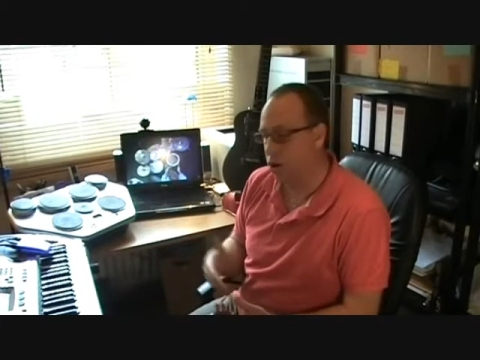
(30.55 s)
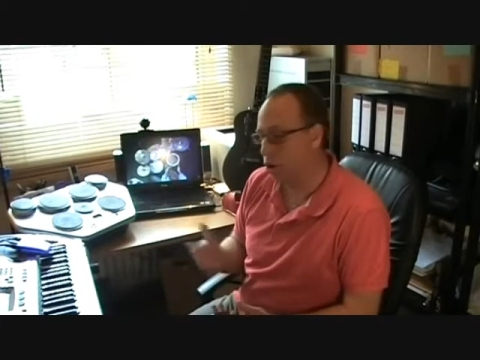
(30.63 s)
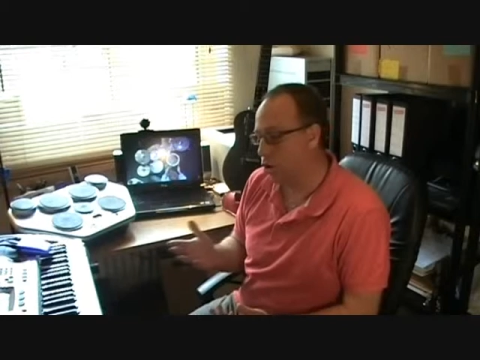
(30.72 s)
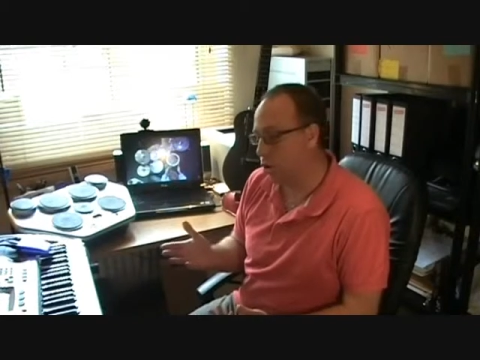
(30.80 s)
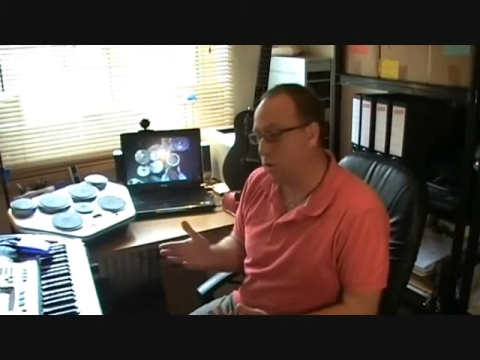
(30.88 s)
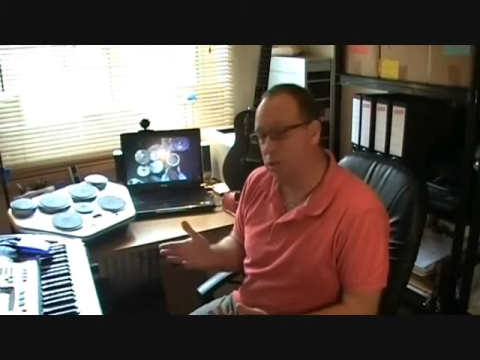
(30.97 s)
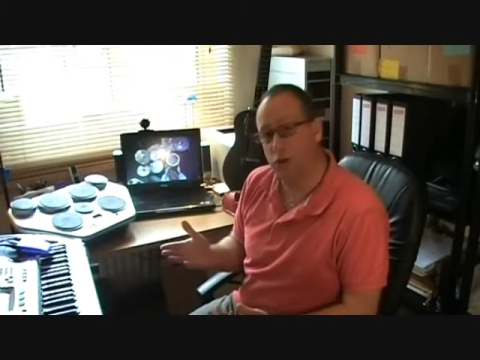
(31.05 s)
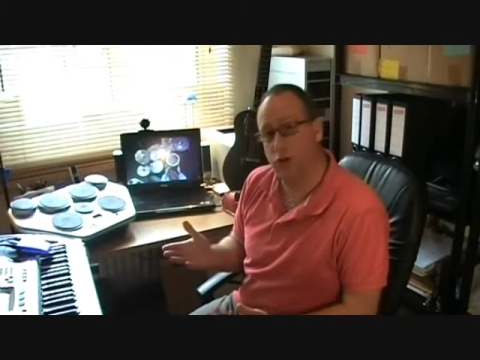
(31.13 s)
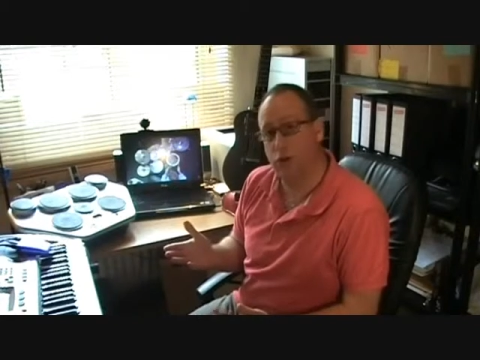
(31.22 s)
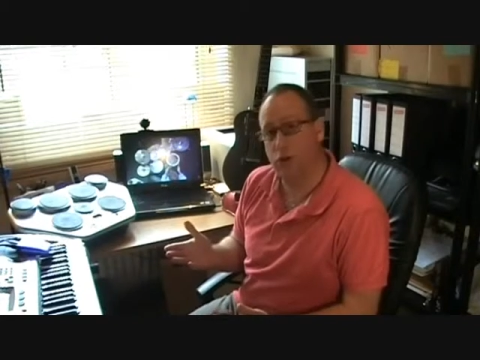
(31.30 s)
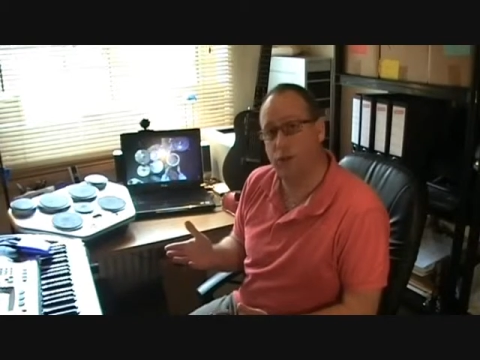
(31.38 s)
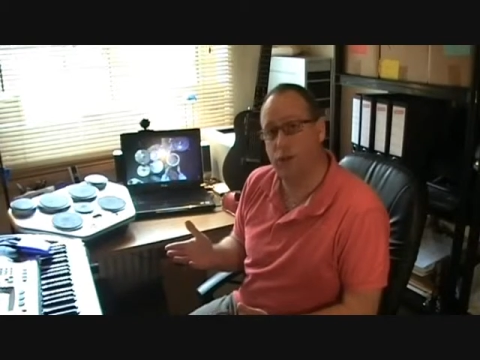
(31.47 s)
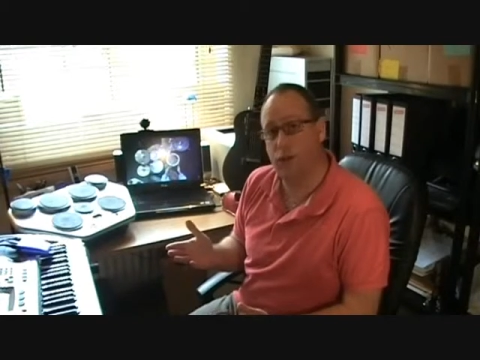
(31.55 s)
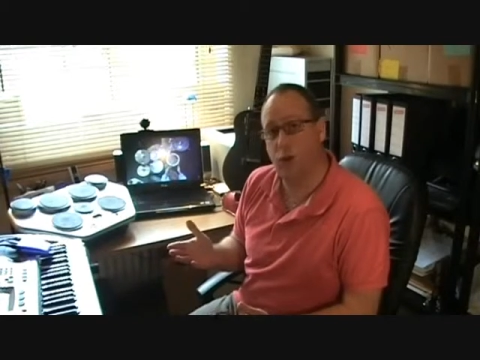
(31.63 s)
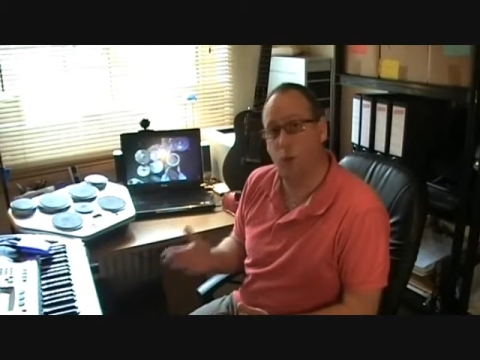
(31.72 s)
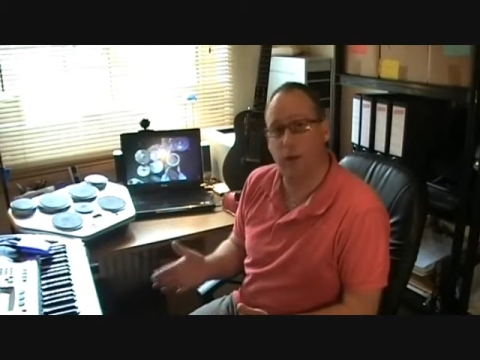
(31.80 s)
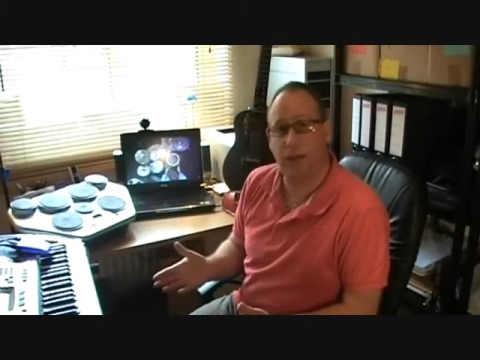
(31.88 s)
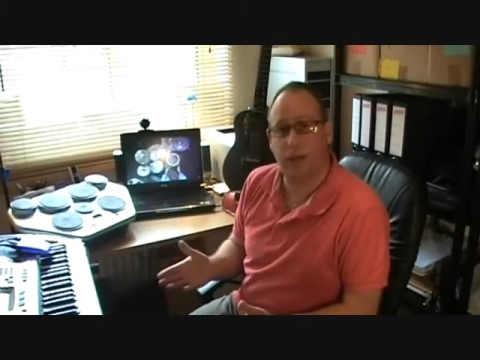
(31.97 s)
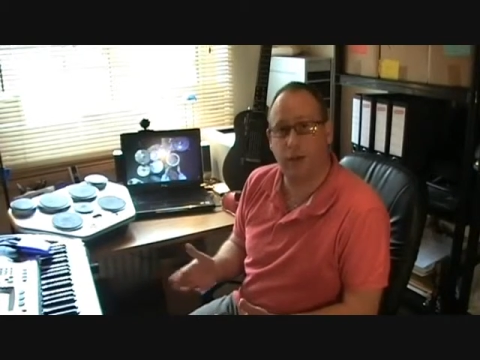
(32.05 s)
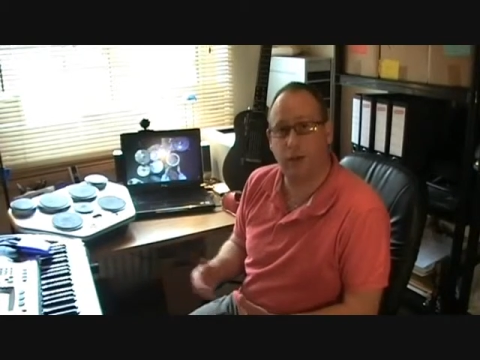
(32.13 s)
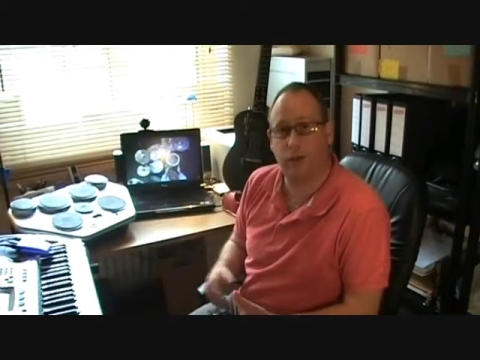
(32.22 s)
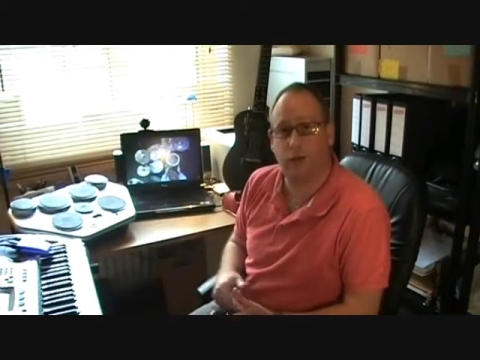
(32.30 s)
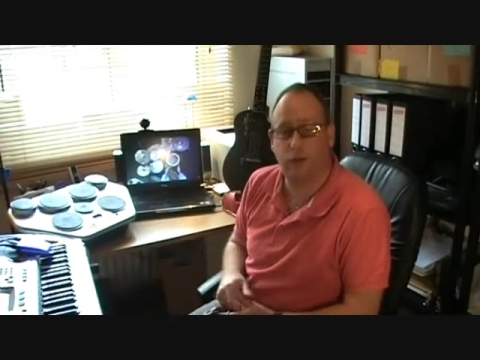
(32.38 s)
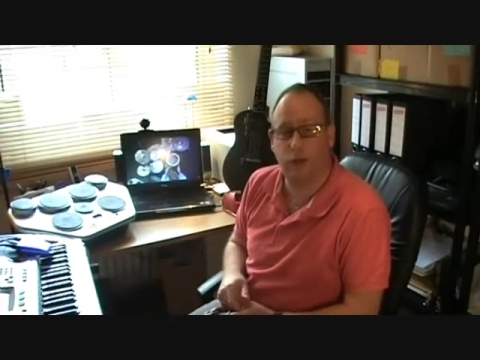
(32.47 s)
or whether you're using
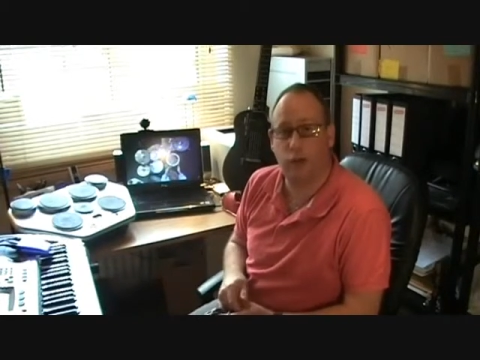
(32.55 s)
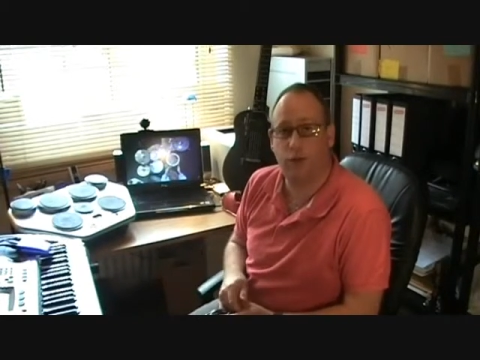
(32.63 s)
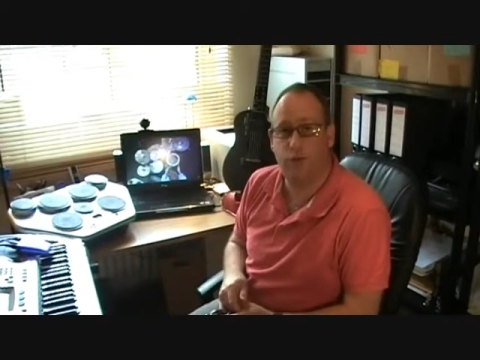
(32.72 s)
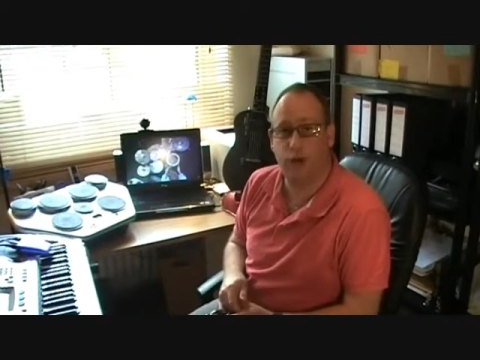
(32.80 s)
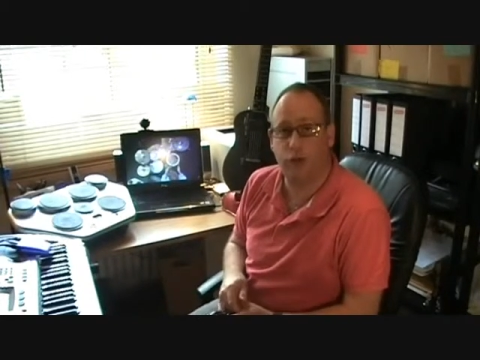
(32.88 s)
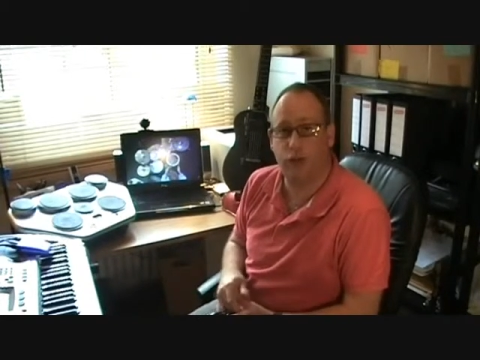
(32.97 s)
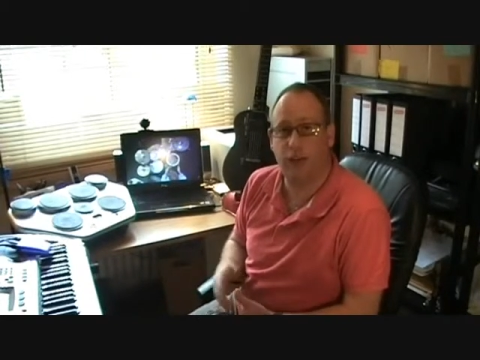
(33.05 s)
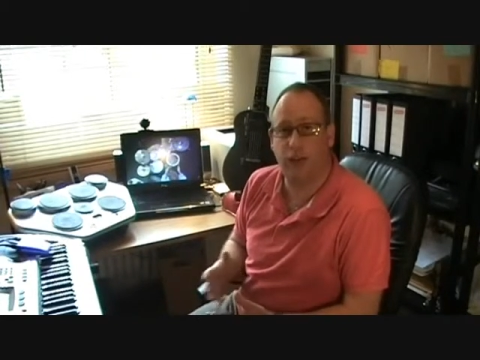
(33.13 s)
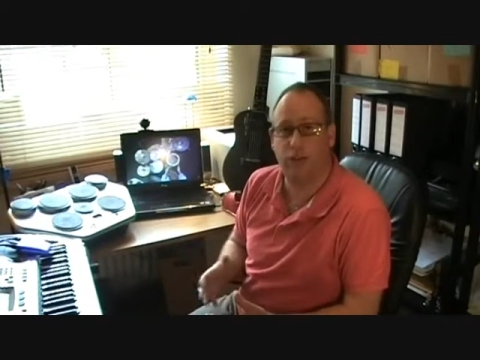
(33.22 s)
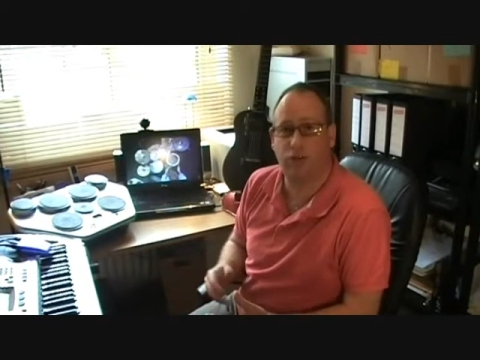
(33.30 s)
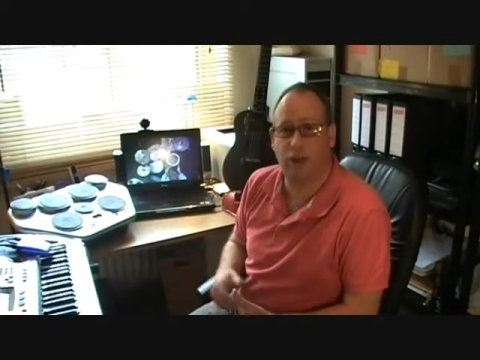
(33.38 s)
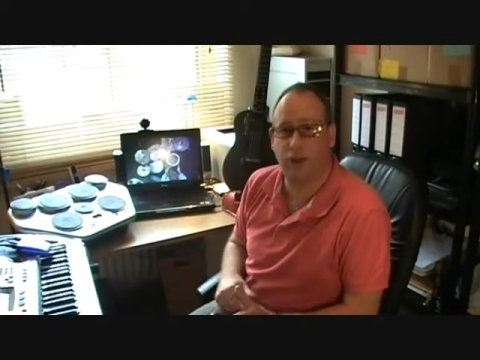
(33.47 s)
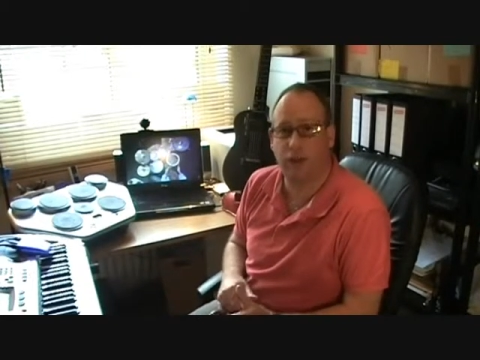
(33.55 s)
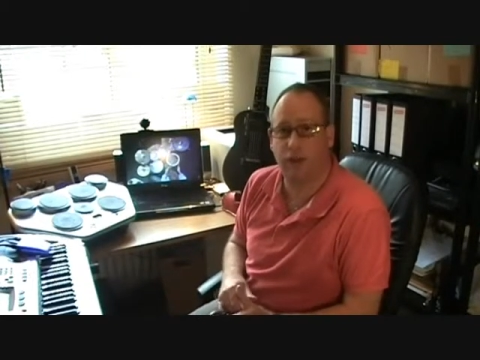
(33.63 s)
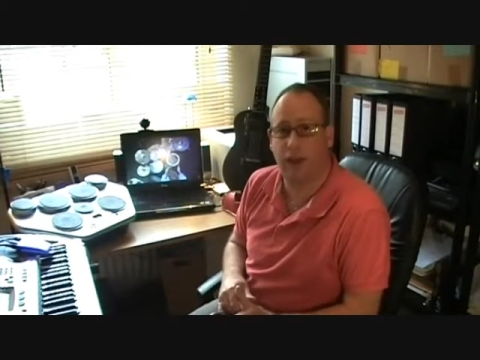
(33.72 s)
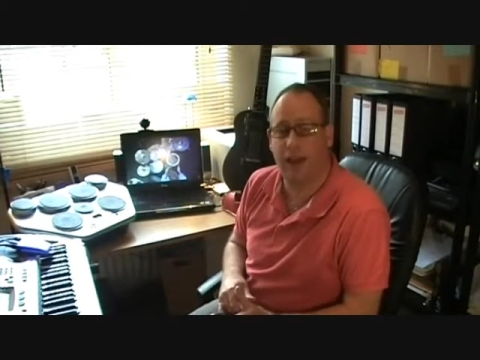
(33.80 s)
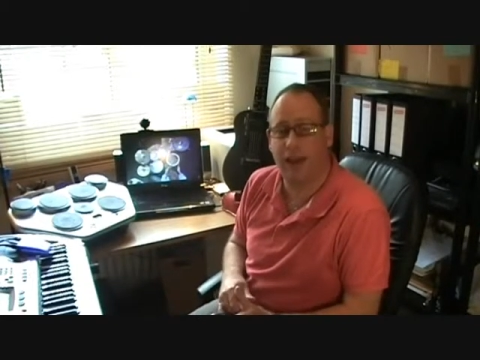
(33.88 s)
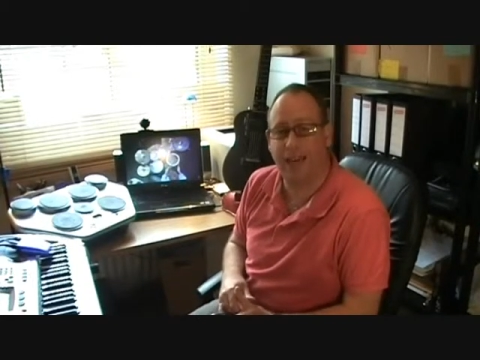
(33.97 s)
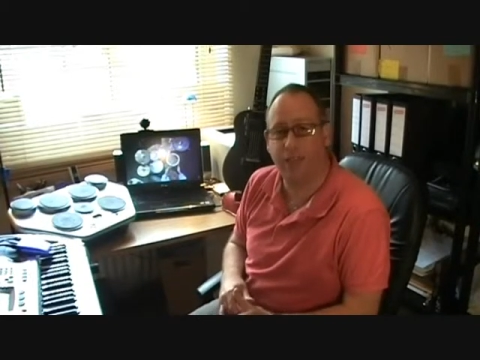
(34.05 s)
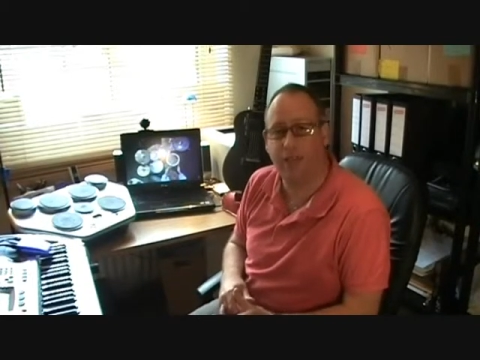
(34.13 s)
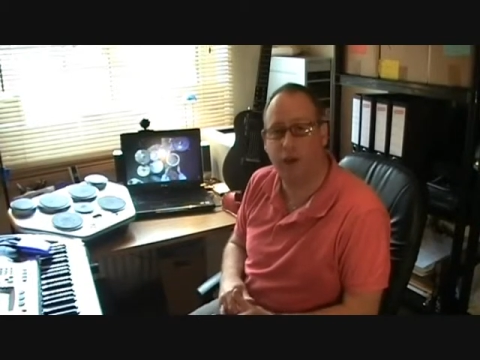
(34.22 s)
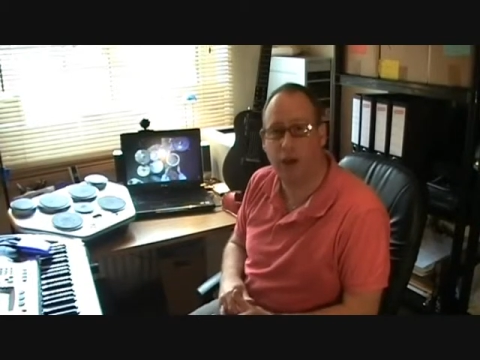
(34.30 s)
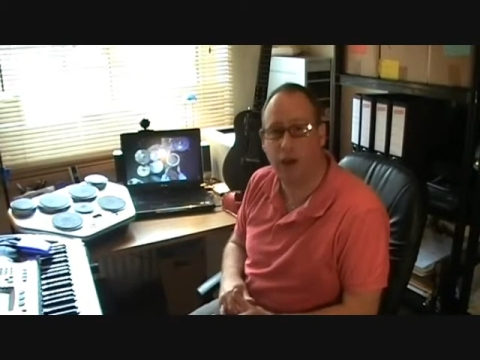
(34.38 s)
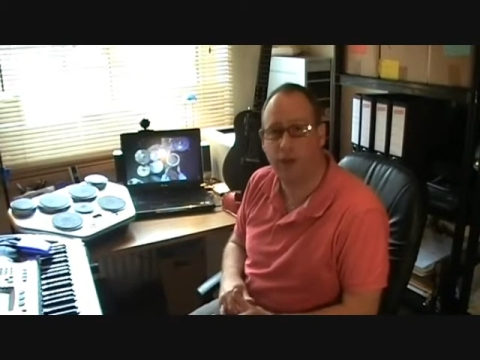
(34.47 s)
Windows new version Xtractor
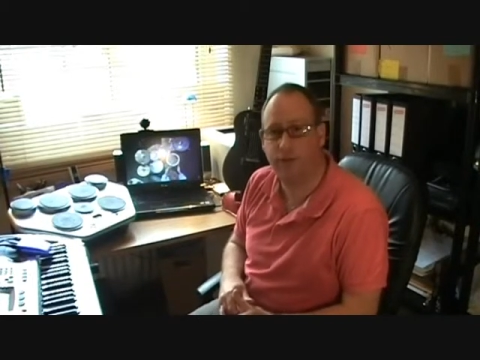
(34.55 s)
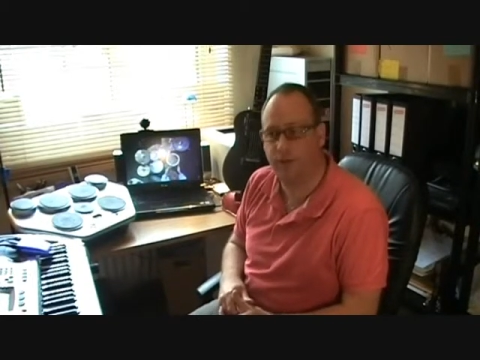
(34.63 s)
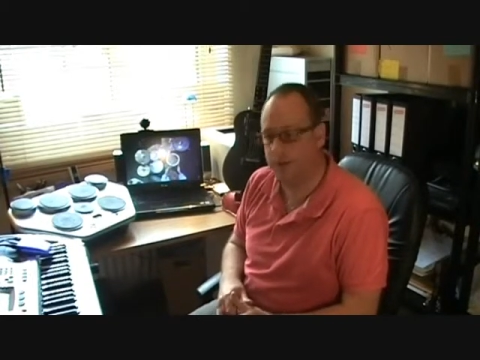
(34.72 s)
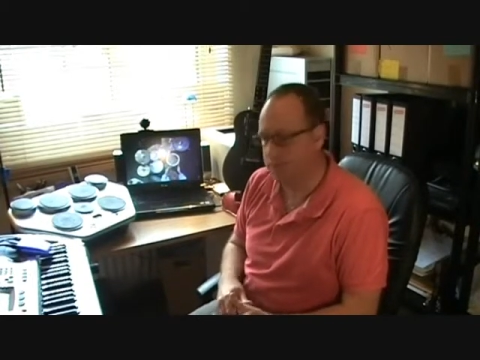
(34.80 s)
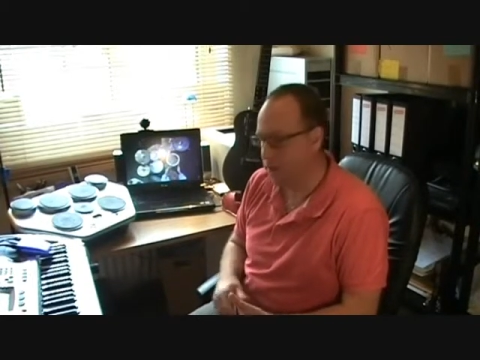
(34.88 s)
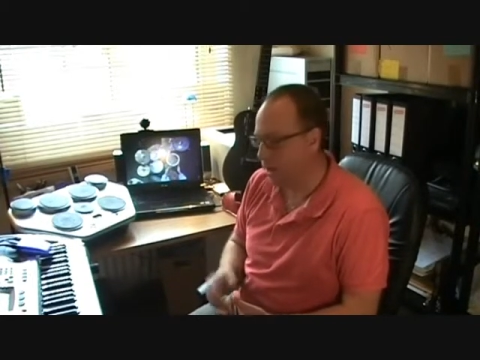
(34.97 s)
X5,